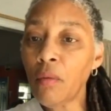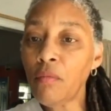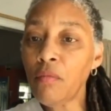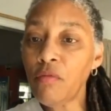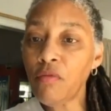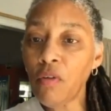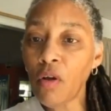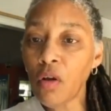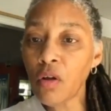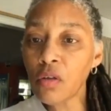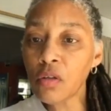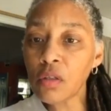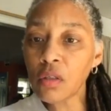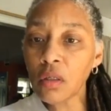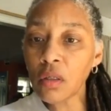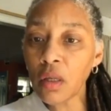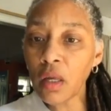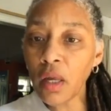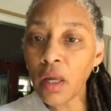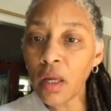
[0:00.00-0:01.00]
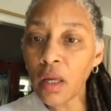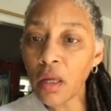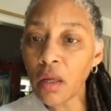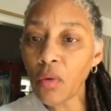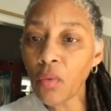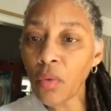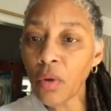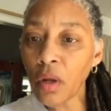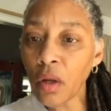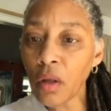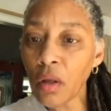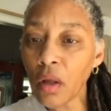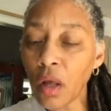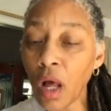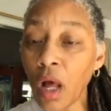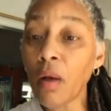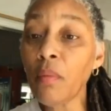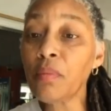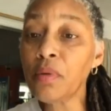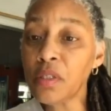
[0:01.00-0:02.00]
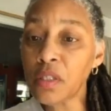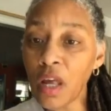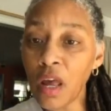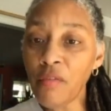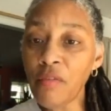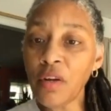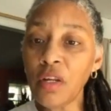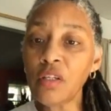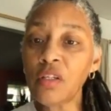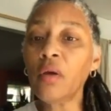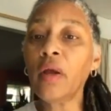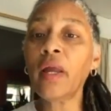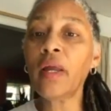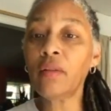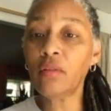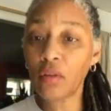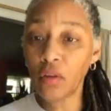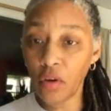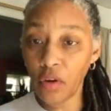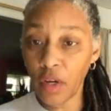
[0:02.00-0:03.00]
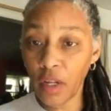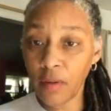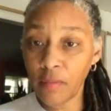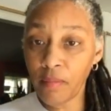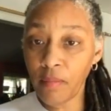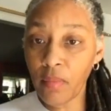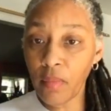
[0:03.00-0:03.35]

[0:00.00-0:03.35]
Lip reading: Falls Lake, what else? Oh, 7 until 8:30.